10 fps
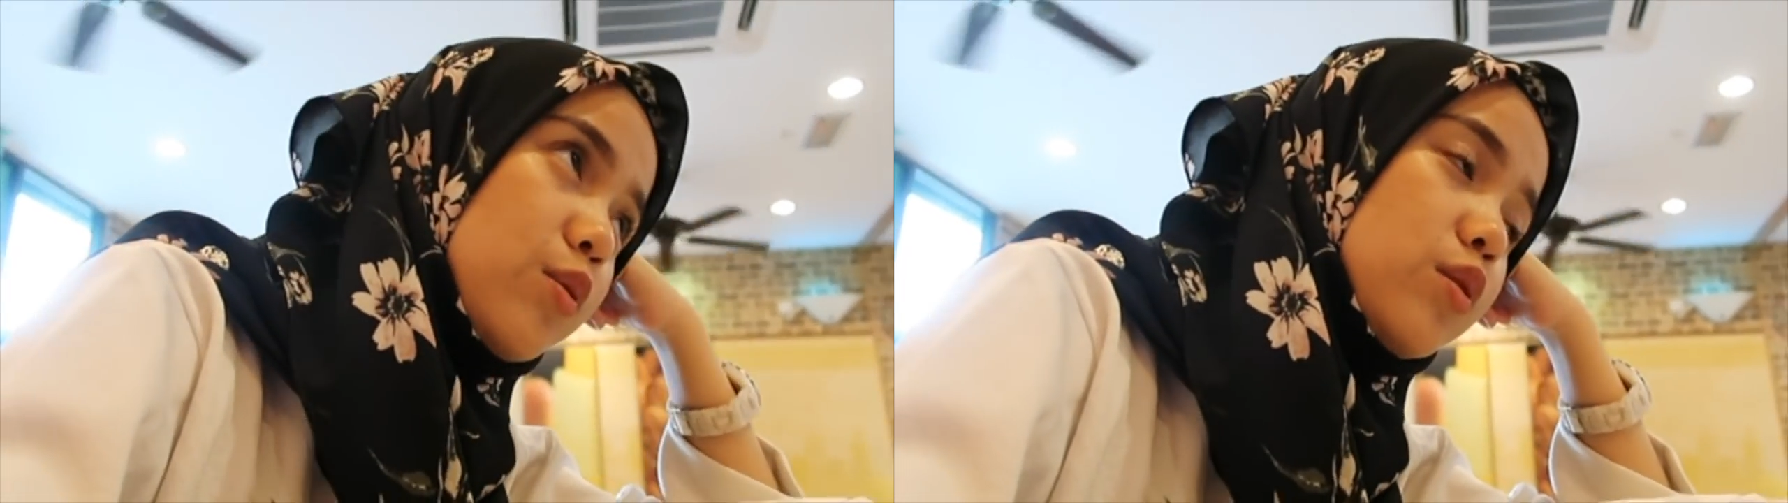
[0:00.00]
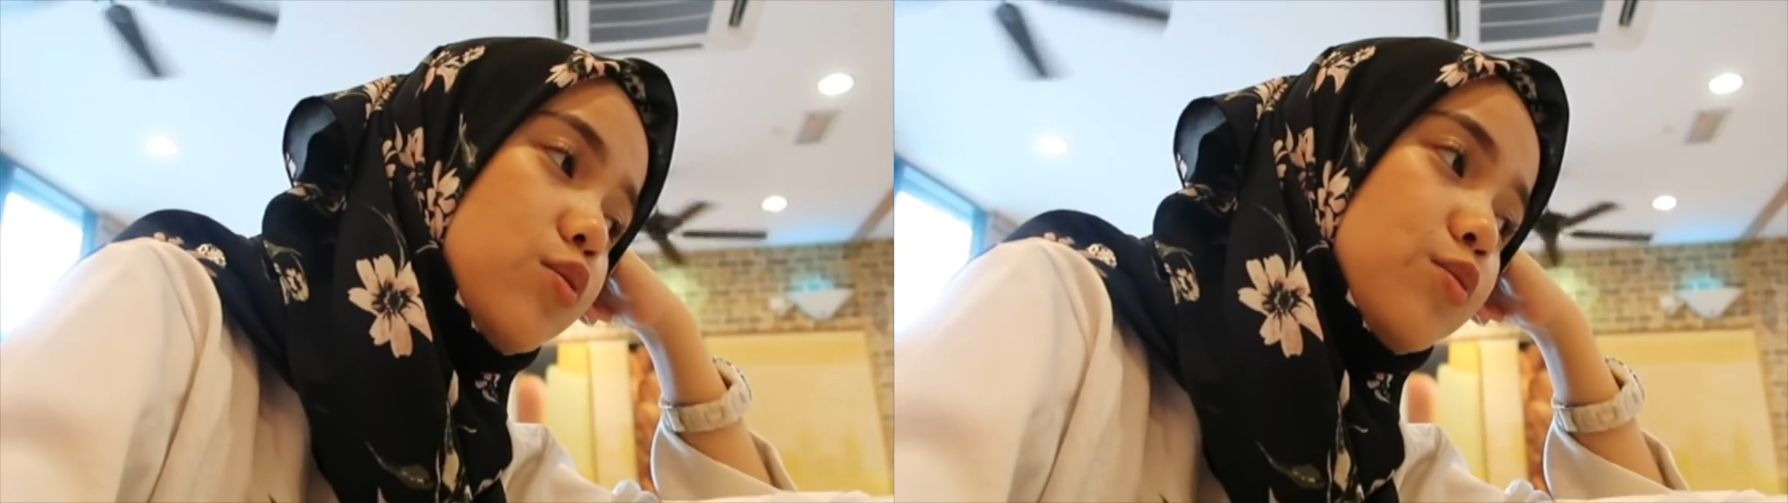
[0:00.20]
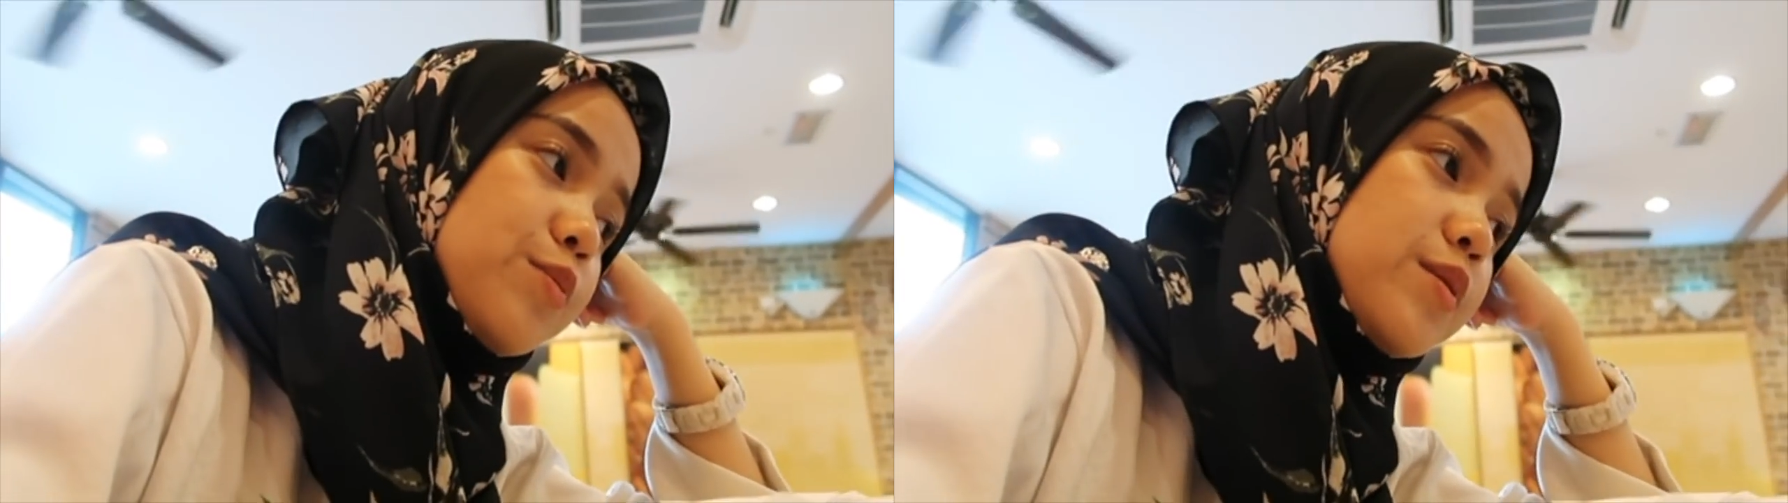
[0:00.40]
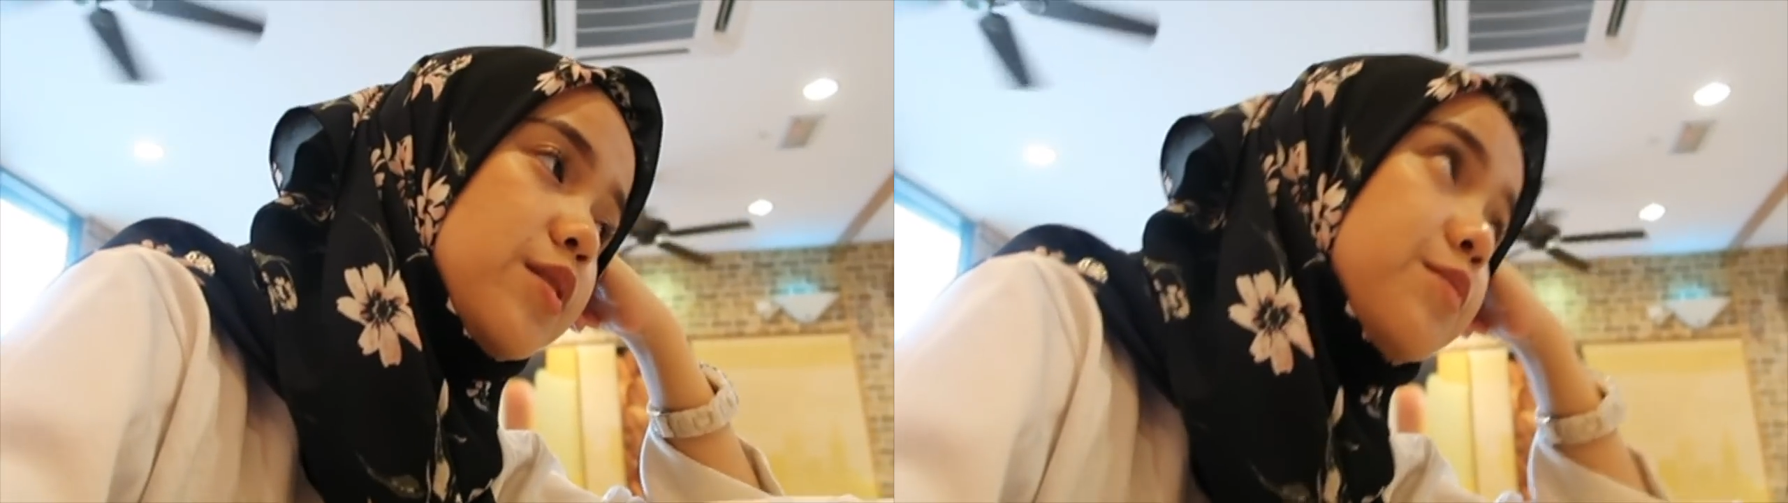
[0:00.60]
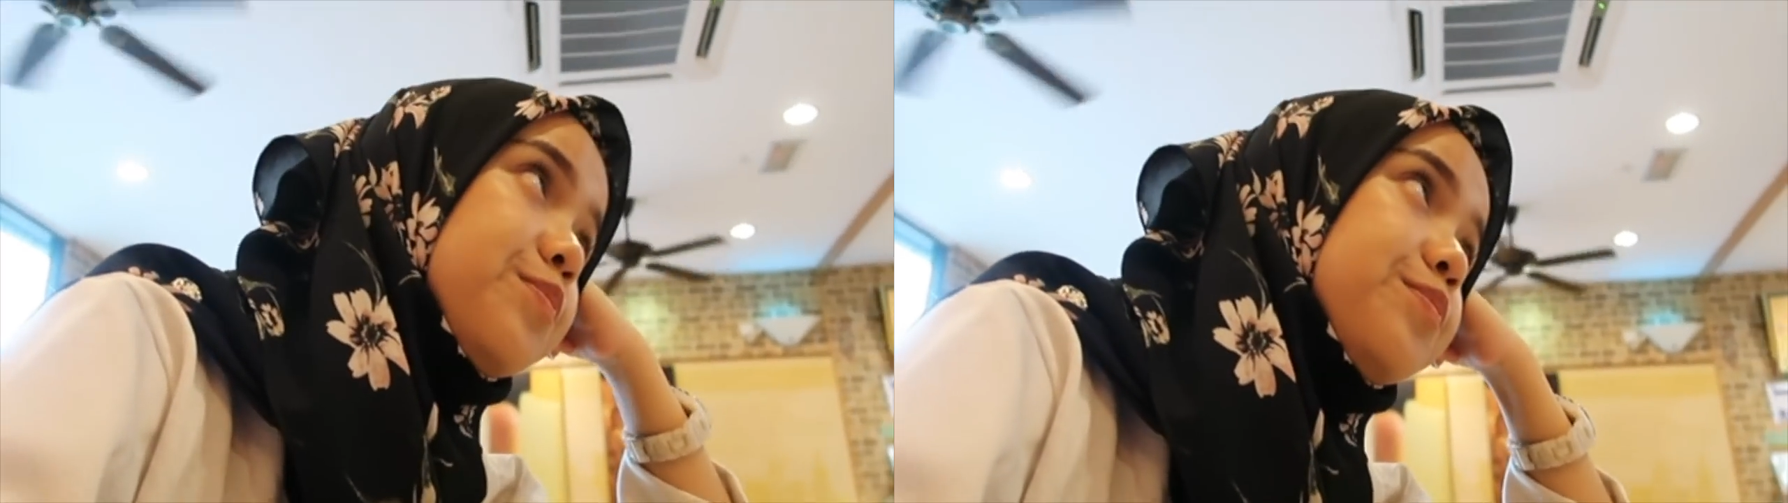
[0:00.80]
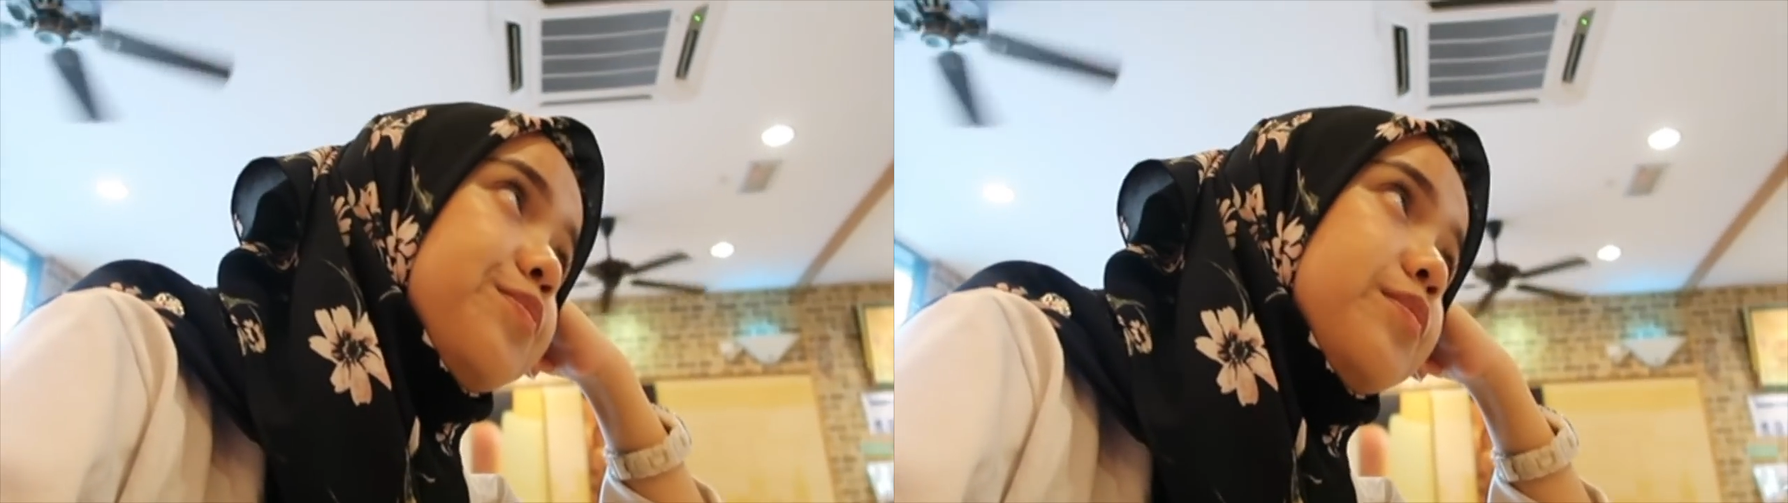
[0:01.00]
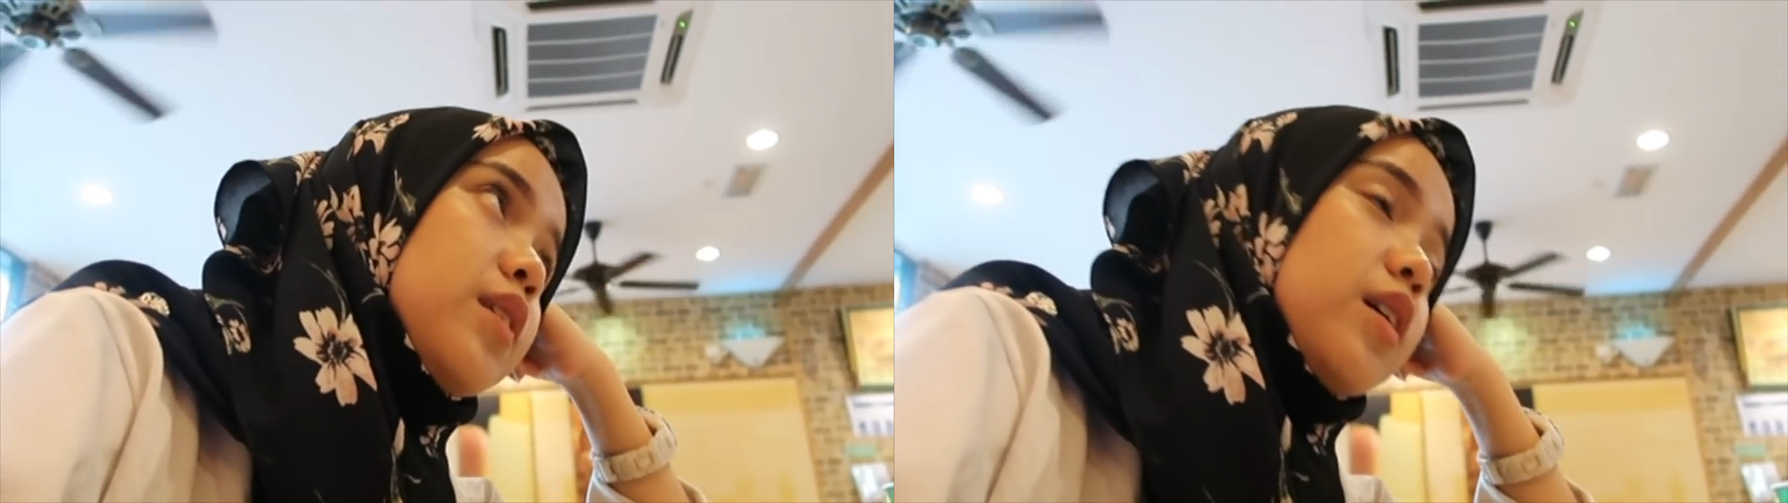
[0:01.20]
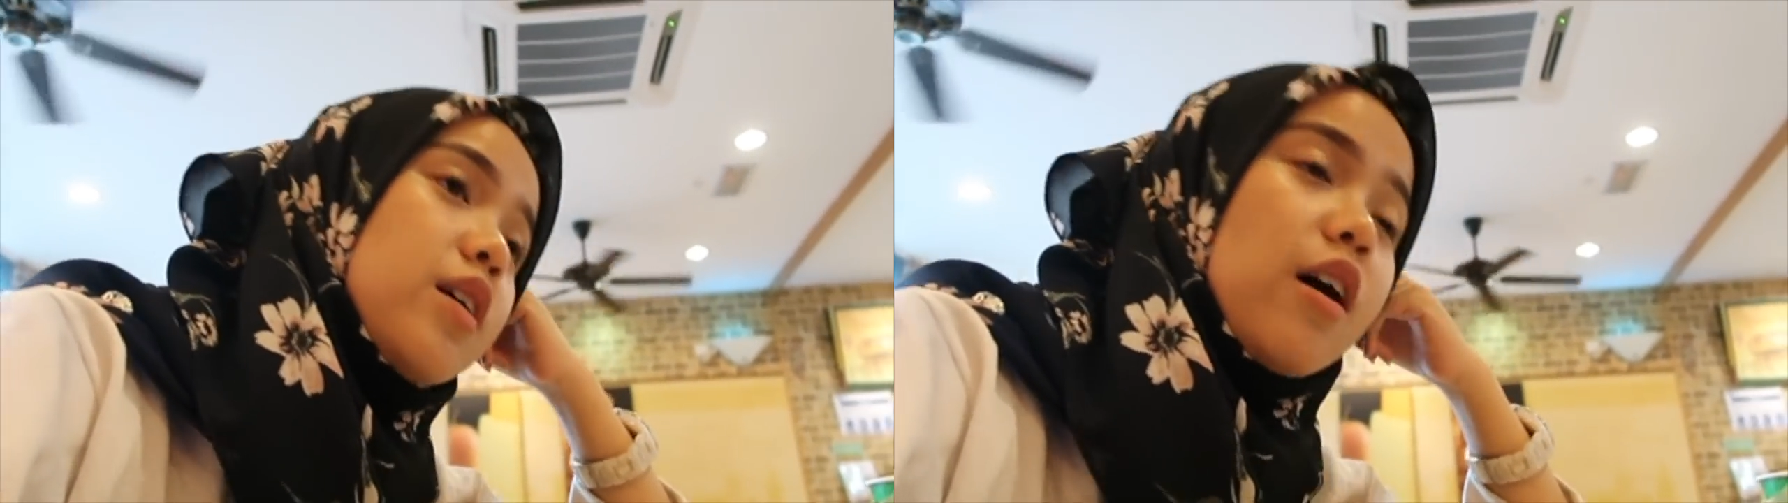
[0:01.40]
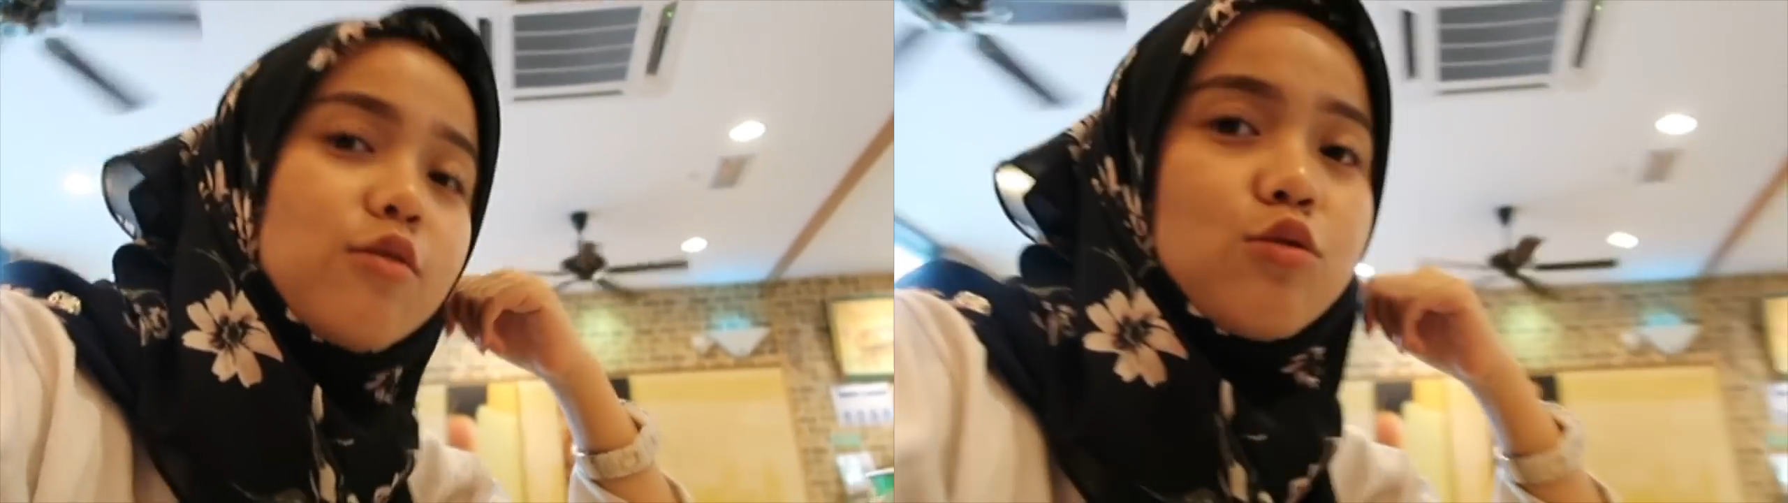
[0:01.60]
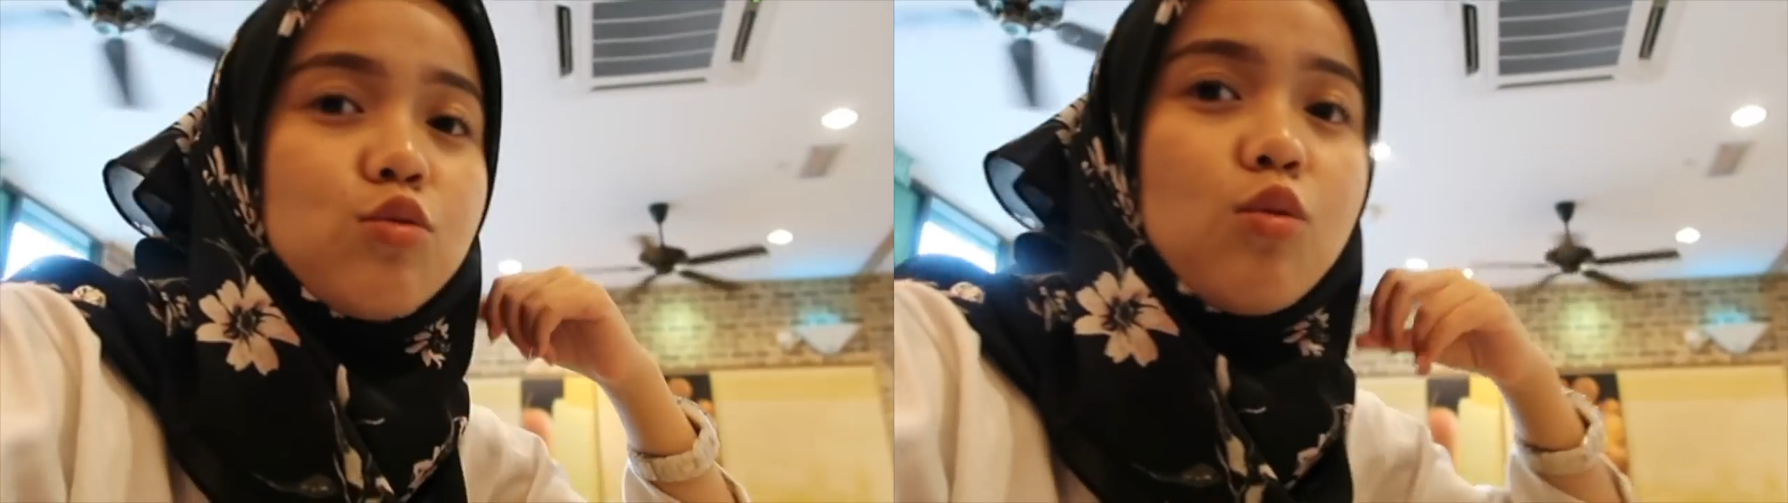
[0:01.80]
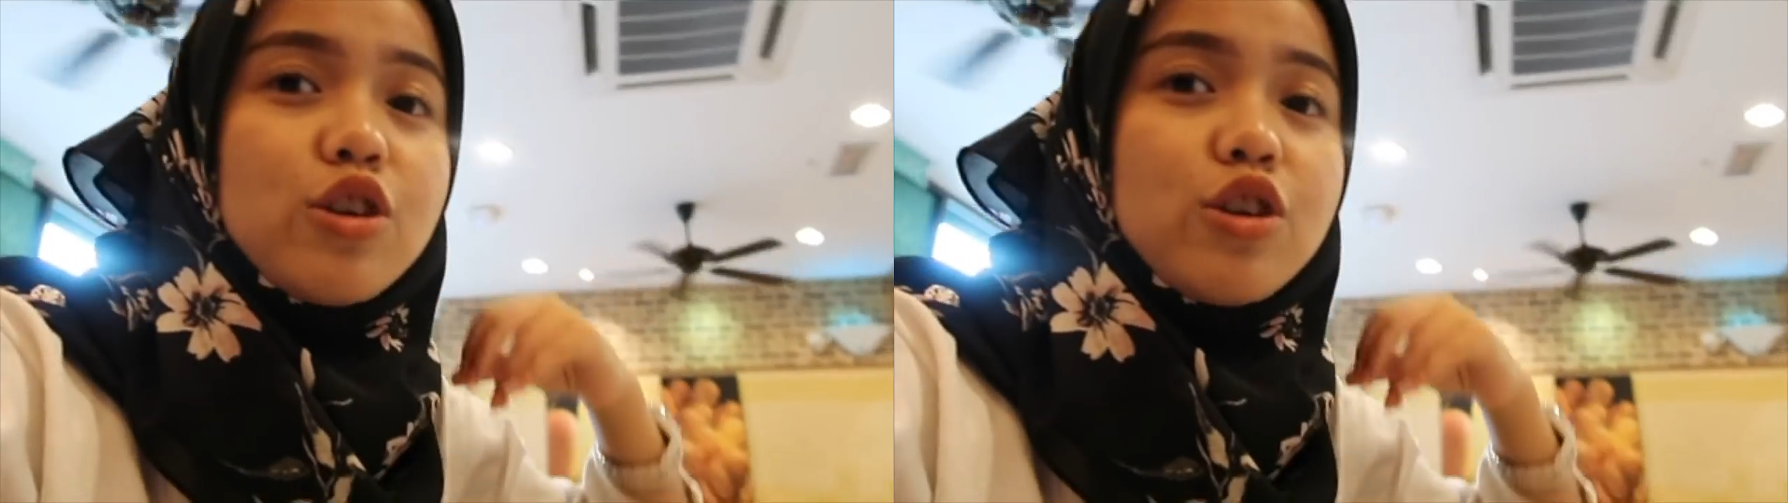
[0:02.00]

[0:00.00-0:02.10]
our rooms to